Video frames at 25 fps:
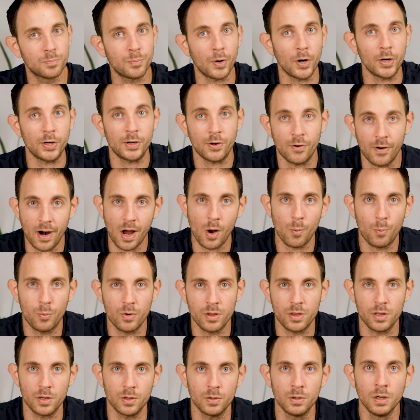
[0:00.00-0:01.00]
to partner up
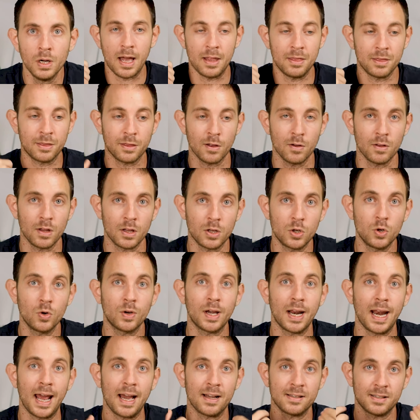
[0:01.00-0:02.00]
with you and so that you
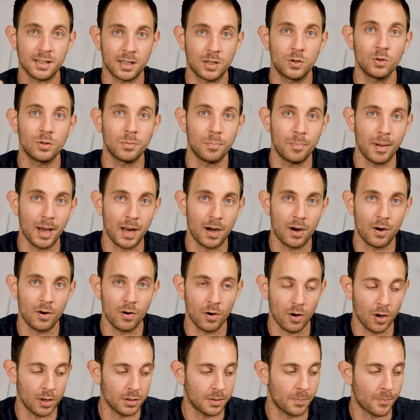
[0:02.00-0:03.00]
can execute
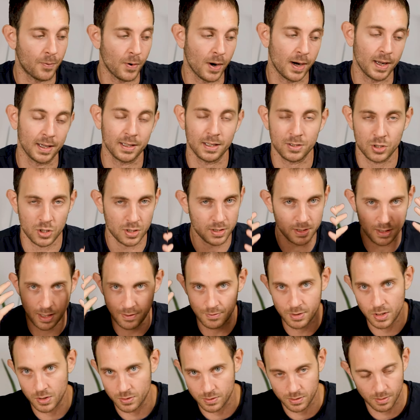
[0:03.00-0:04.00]
better on the product. Just
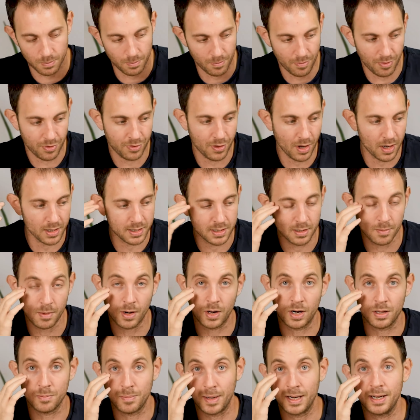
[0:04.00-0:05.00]
giving you some thoughts
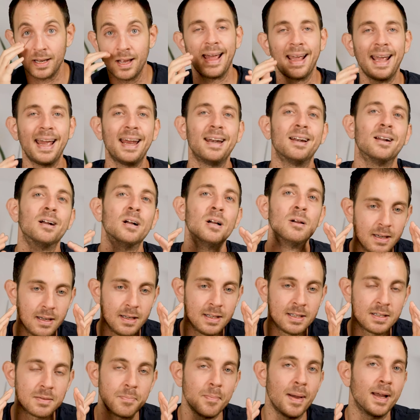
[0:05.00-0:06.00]
about it. But again,
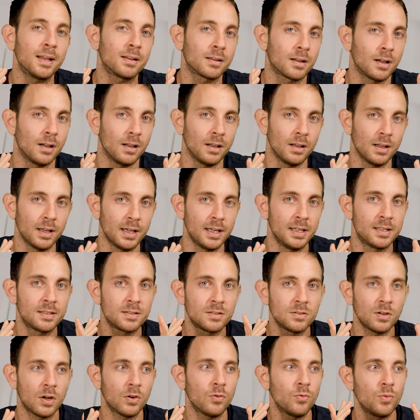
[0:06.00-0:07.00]
it's mental.
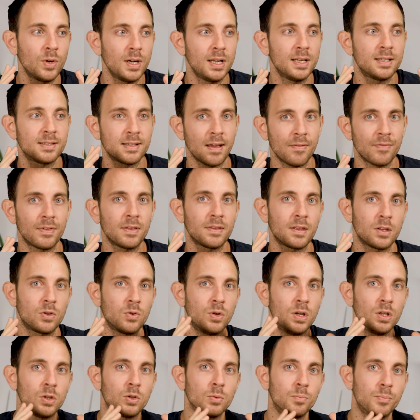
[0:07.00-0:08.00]
It's not really something that
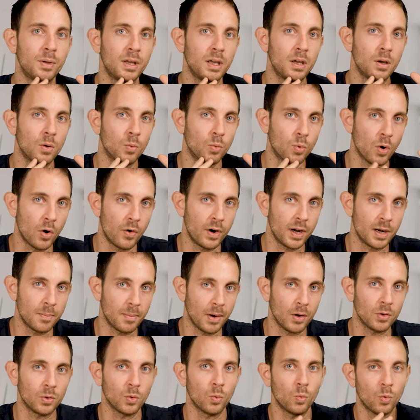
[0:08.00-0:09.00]
you need to be worried
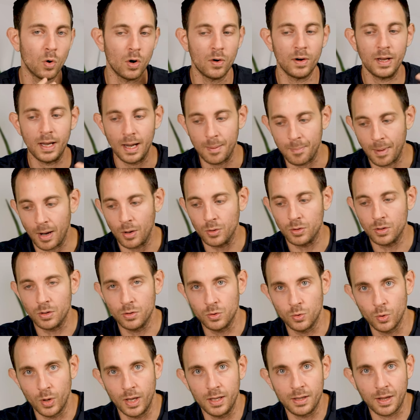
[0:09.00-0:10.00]
about. Worry about
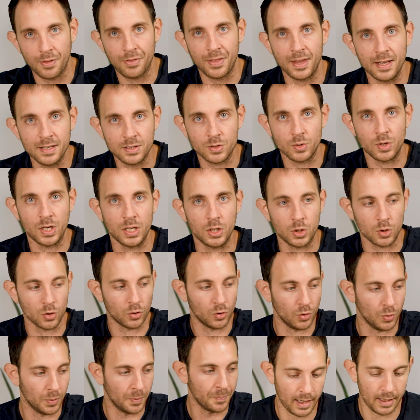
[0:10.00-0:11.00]
doing the things you need to
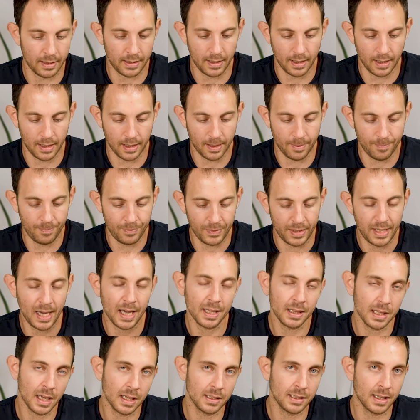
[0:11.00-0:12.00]
do. And um,
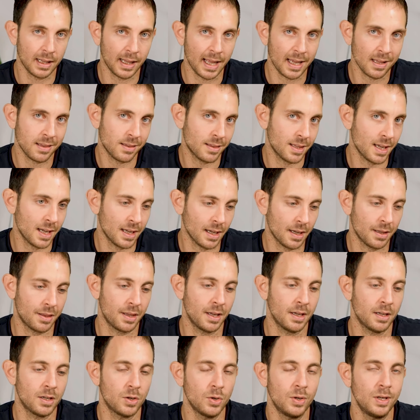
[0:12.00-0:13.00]
yeah, the last thing I
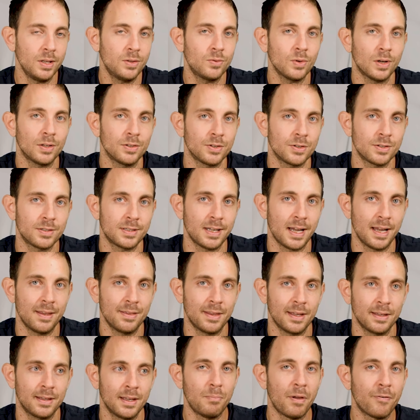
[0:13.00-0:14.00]
think you need to understand
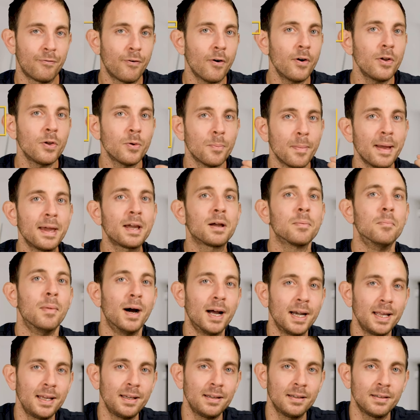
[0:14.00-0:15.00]
that before you make
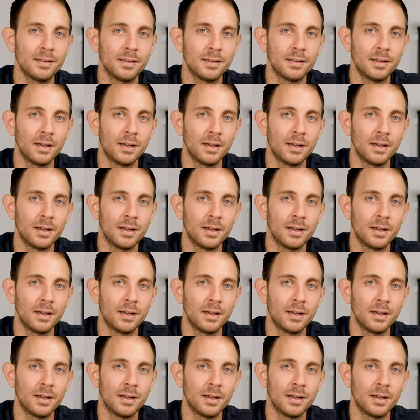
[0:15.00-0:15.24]
money,